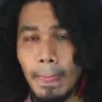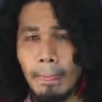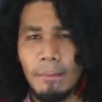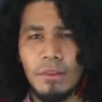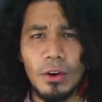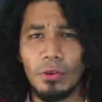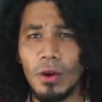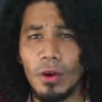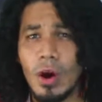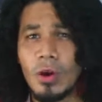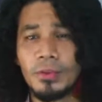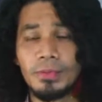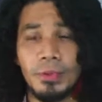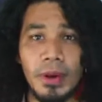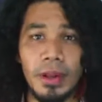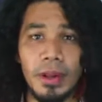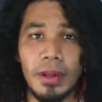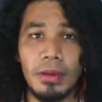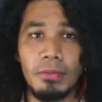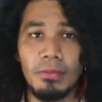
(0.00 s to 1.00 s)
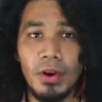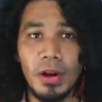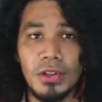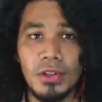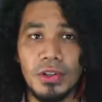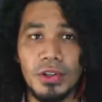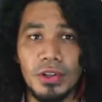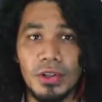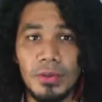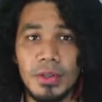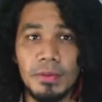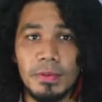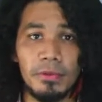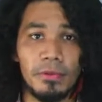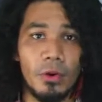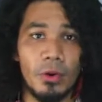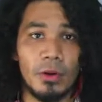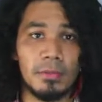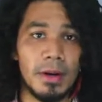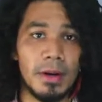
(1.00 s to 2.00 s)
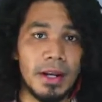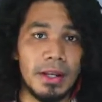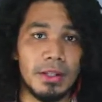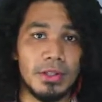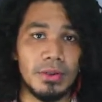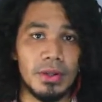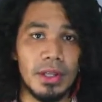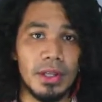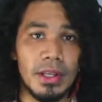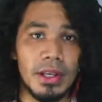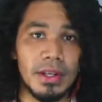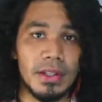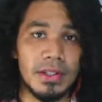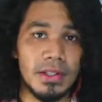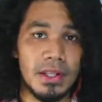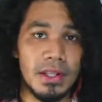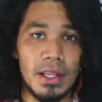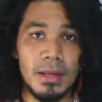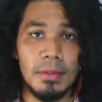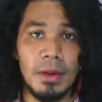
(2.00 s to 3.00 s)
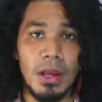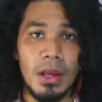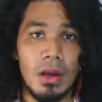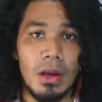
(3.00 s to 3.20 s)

The groundbreaking procedure was performed by Duki and his team